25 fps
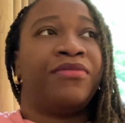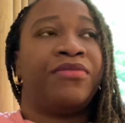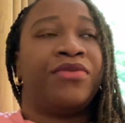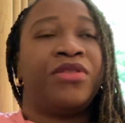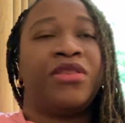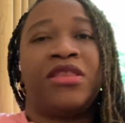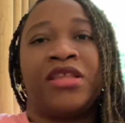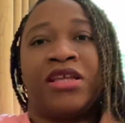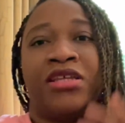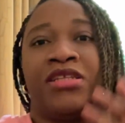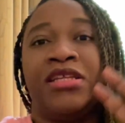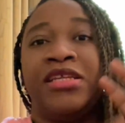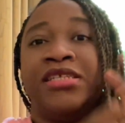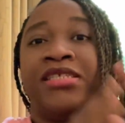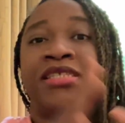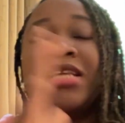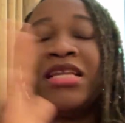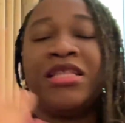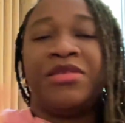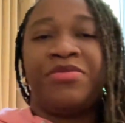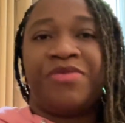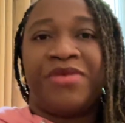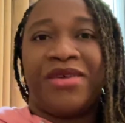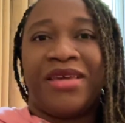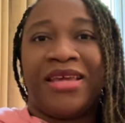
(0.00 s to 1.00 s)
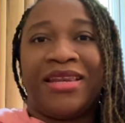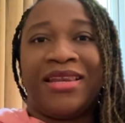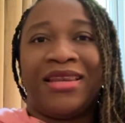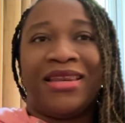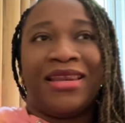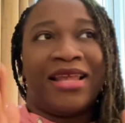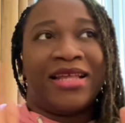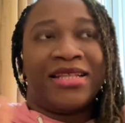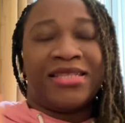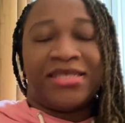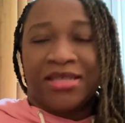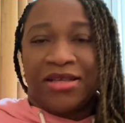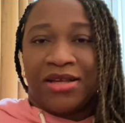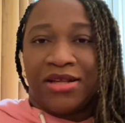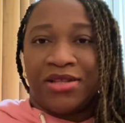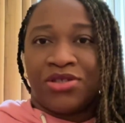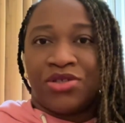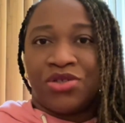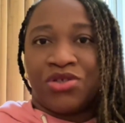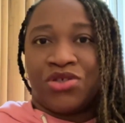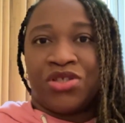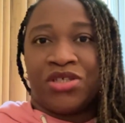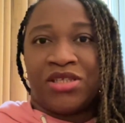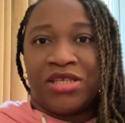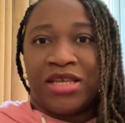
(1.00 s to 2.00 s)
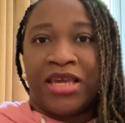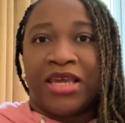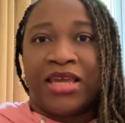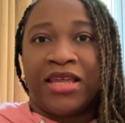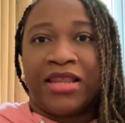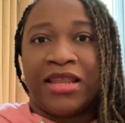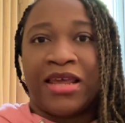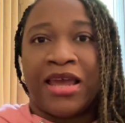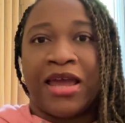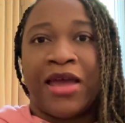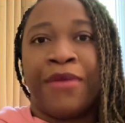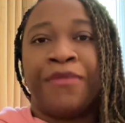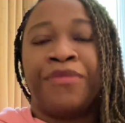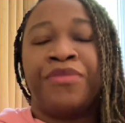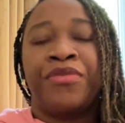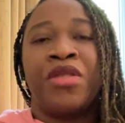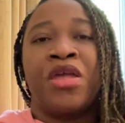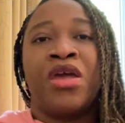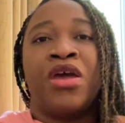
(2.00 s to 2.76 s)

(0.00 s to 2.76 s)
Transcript: they sent me a letter to say that